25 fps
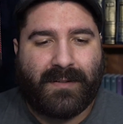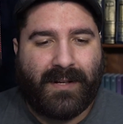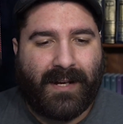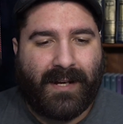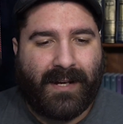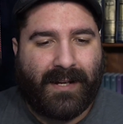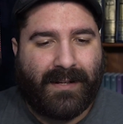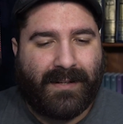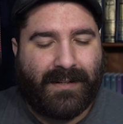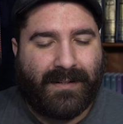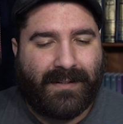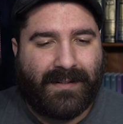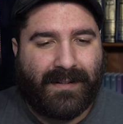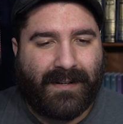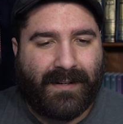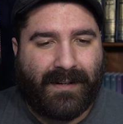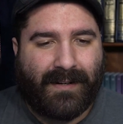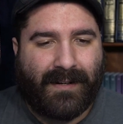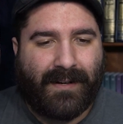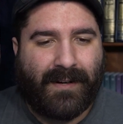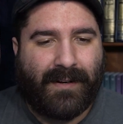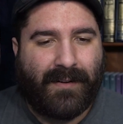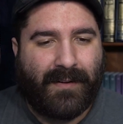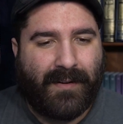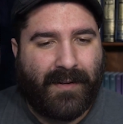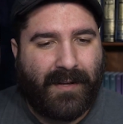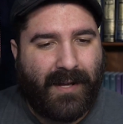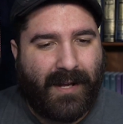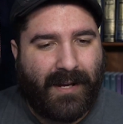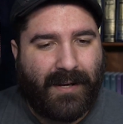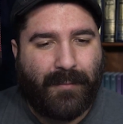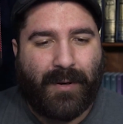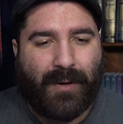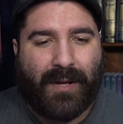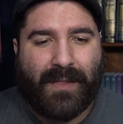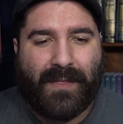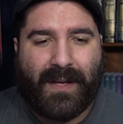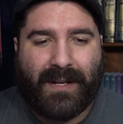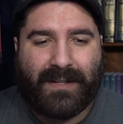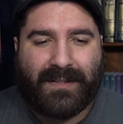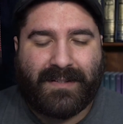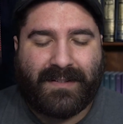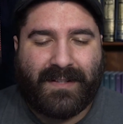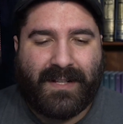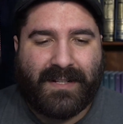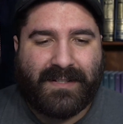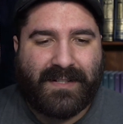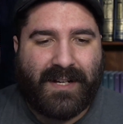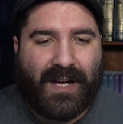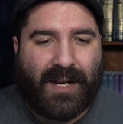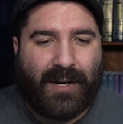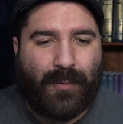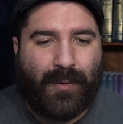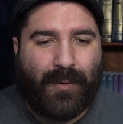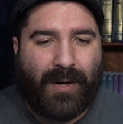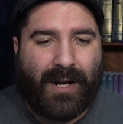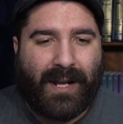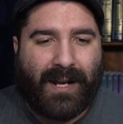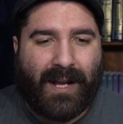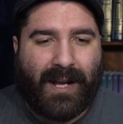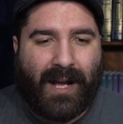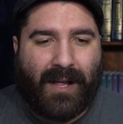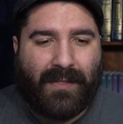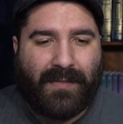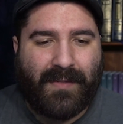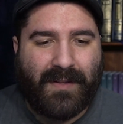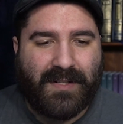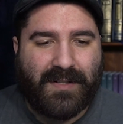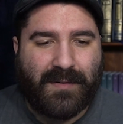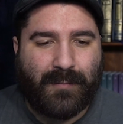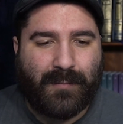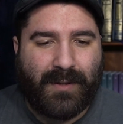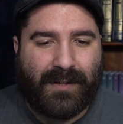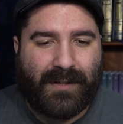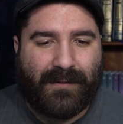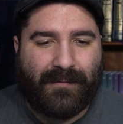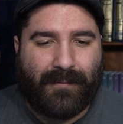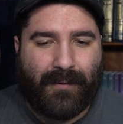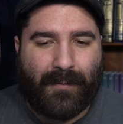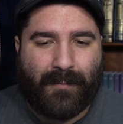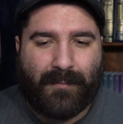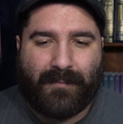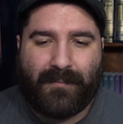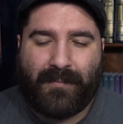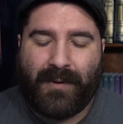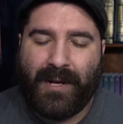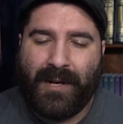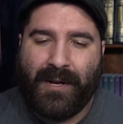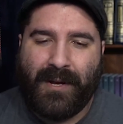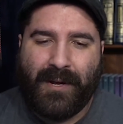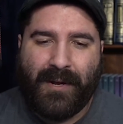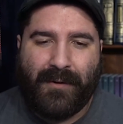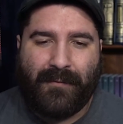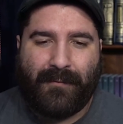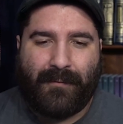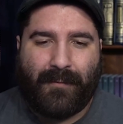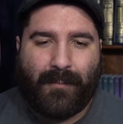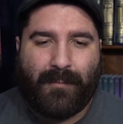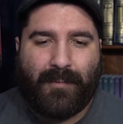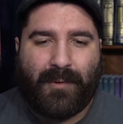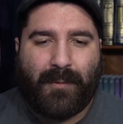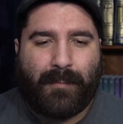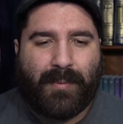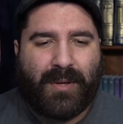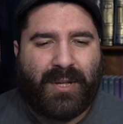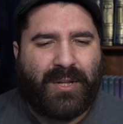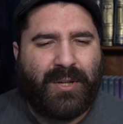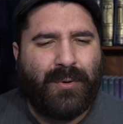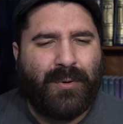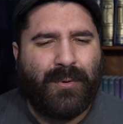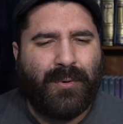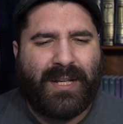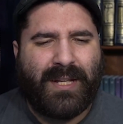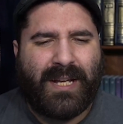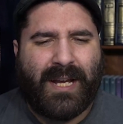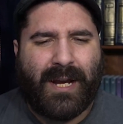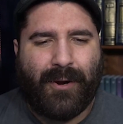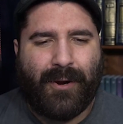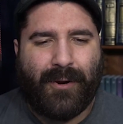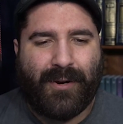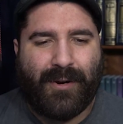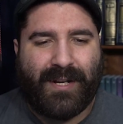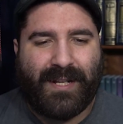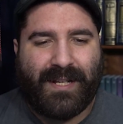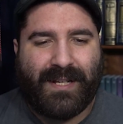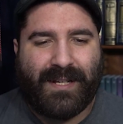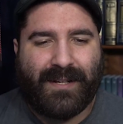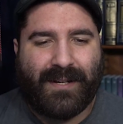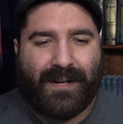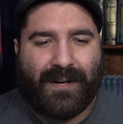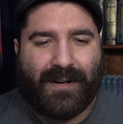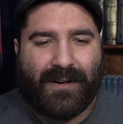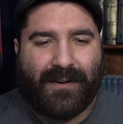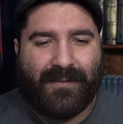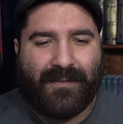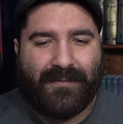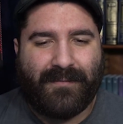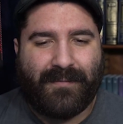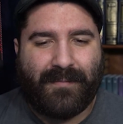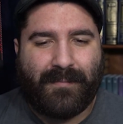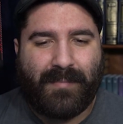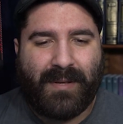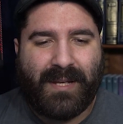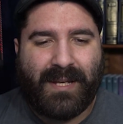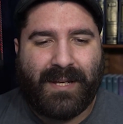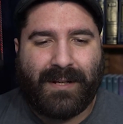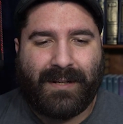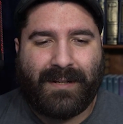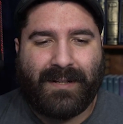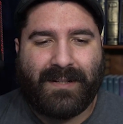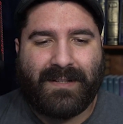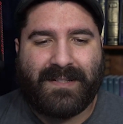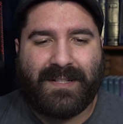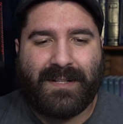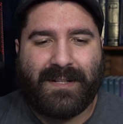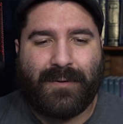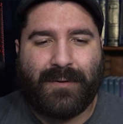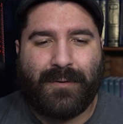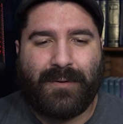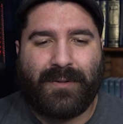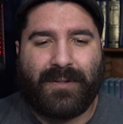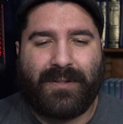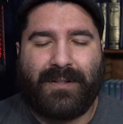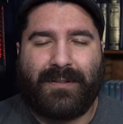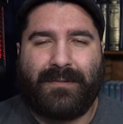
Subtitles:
And anyway, that's kind of what I got this week from the peculiarity of being considered